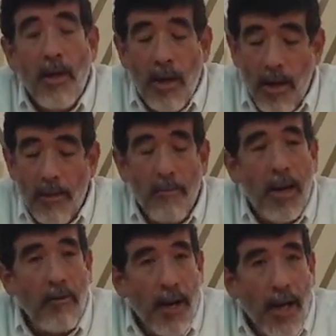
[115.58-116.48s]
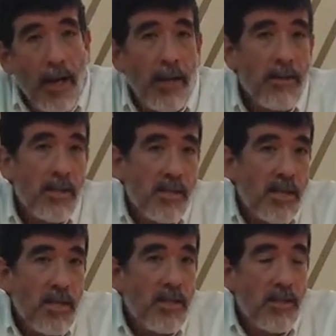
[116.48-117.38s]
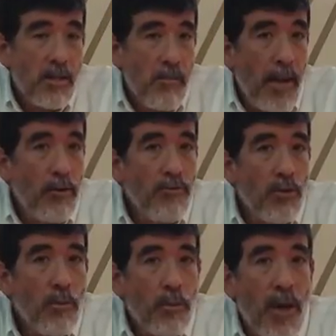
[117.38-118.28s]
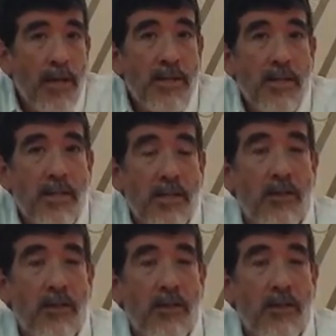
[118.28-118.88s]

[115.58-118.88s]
The Maharal just says it's a matter of due process.